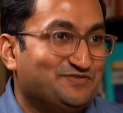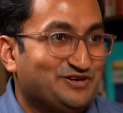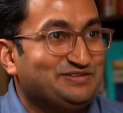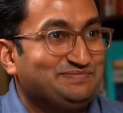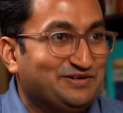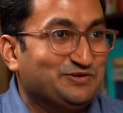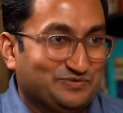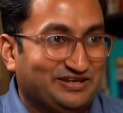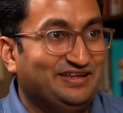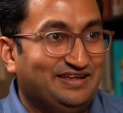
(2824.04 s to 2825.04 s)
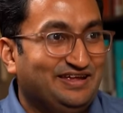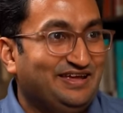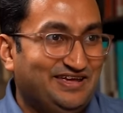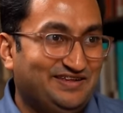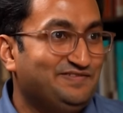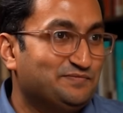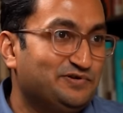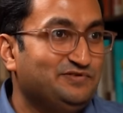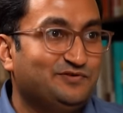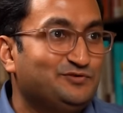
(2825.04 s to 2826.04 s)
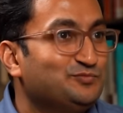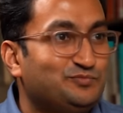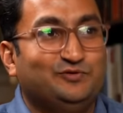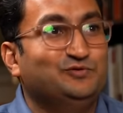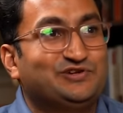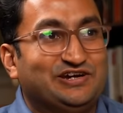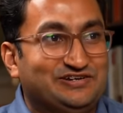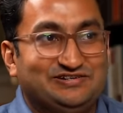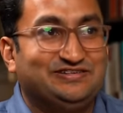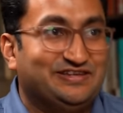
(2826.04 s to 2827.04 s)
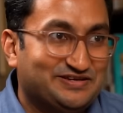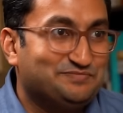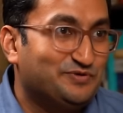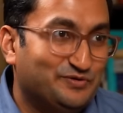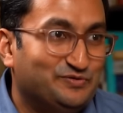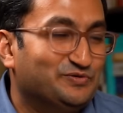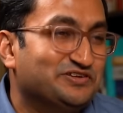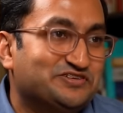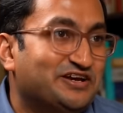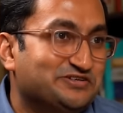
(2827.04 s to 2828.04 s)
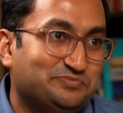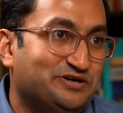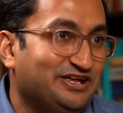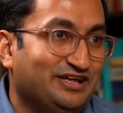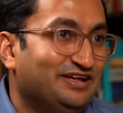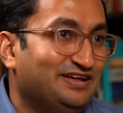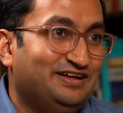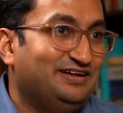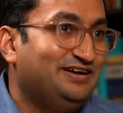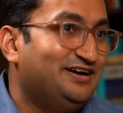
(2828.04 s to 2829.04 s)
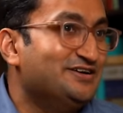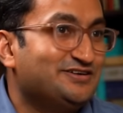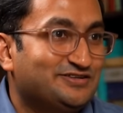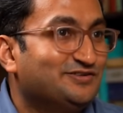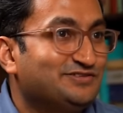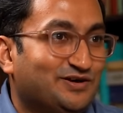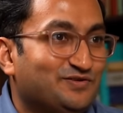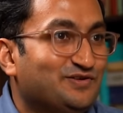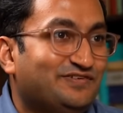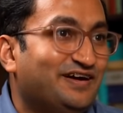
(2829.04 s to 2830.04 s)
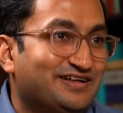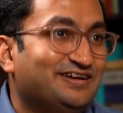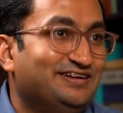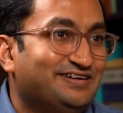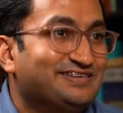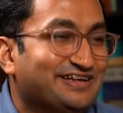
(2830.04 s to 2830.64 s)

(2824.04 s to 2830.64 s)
and what is by human. And if somebody wants to produce content, they can produce using ChatGPT. Hundreds of thousands of articles at